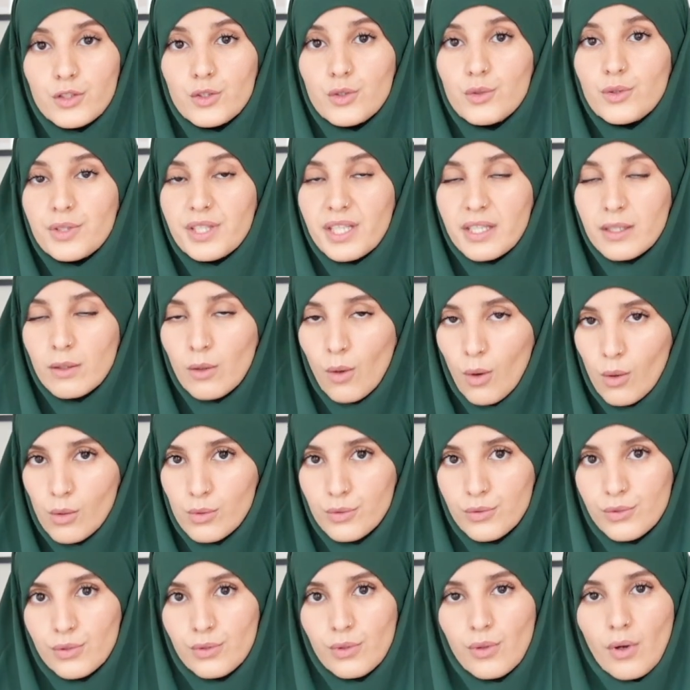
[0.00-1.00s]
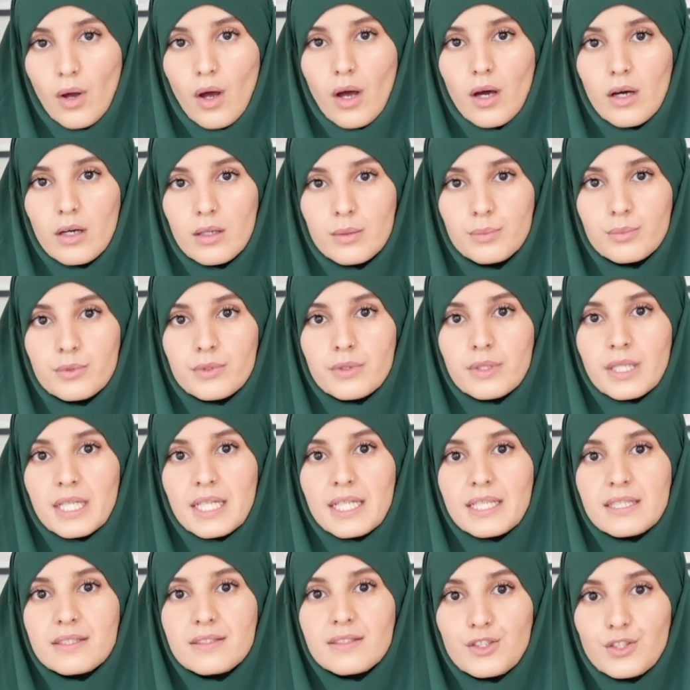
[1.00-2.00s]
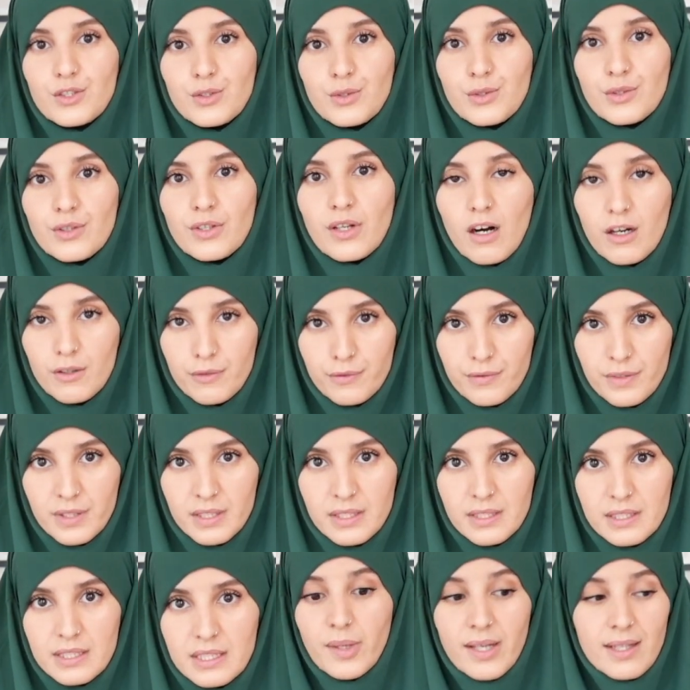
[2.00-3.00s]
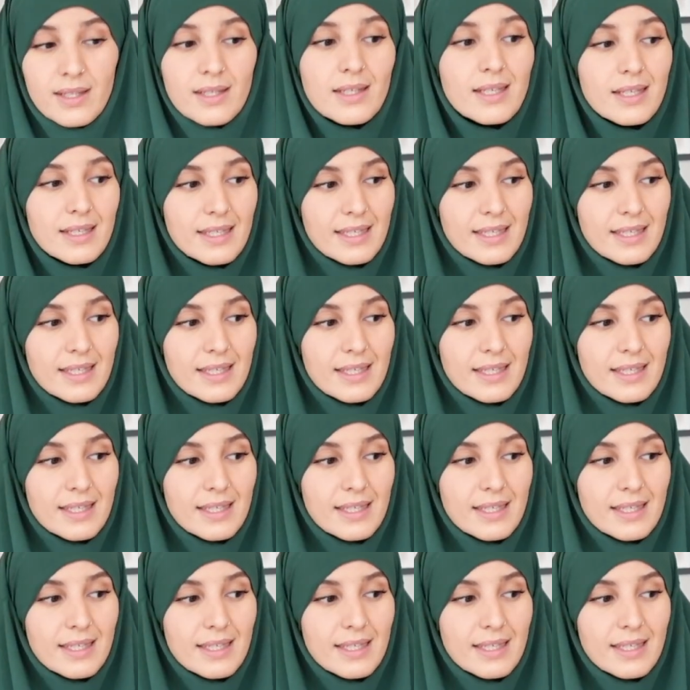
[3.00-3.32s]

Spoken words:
you can also upgrade your office by